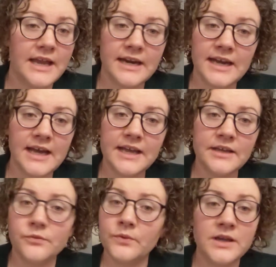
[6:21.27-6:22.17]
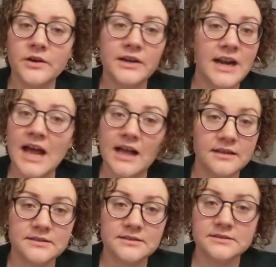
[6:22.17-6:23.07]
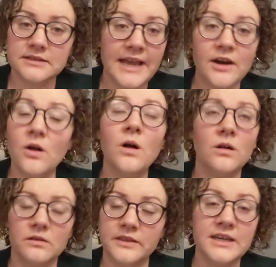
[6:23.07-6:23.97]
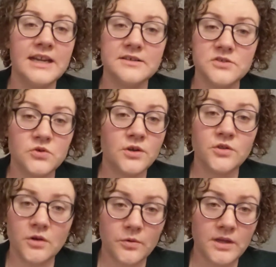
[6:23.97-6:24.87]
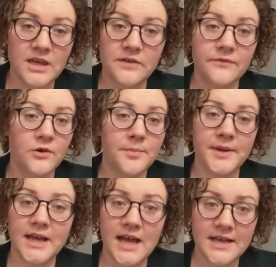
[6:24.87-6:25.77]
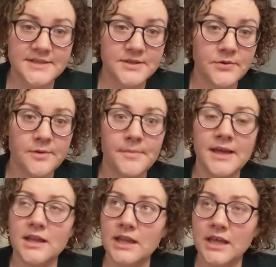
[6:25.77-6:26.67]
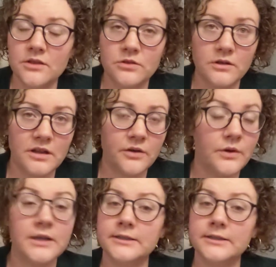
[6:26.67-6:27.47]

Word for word: and I, we are not at all the next Georgia O'Keeffe or Picasso or Michelangelo.